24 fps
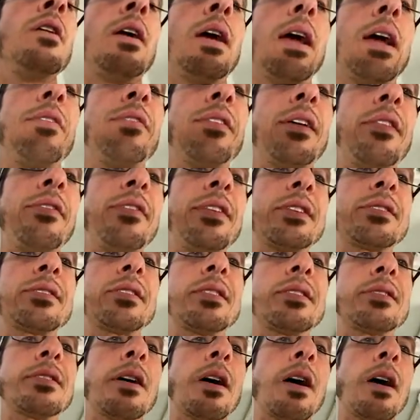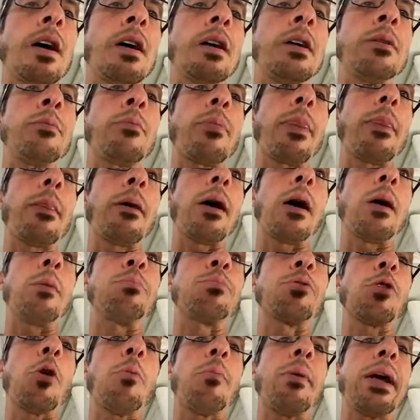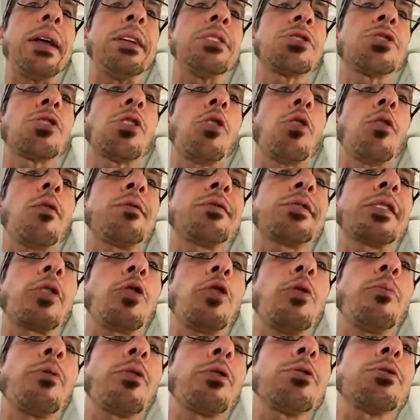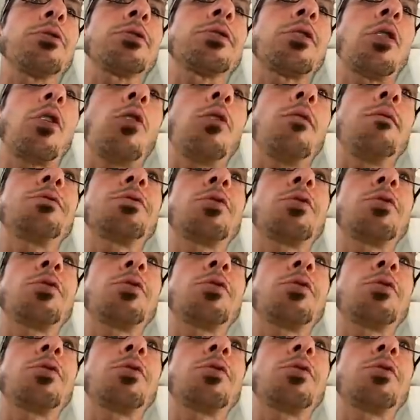And then this is a propane stove, single burner stove.